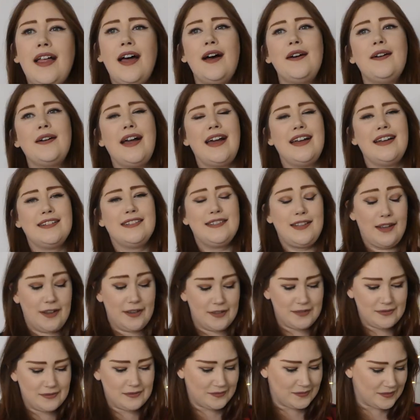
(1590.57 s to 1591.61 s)
Okay,
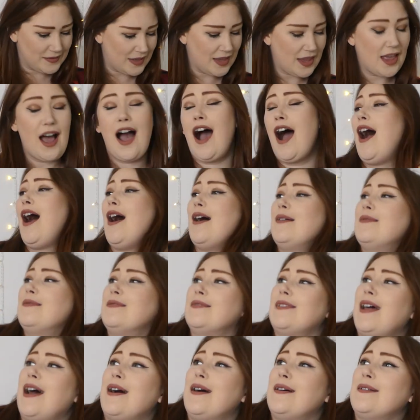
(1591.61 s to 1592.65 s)
so I will
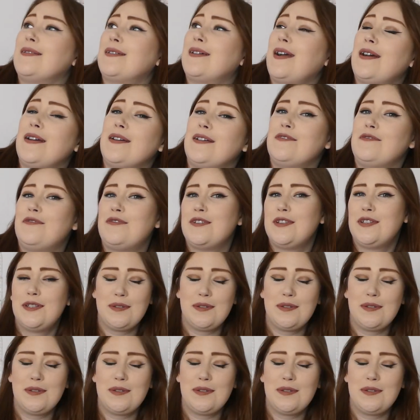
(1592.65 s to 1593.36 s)
now go into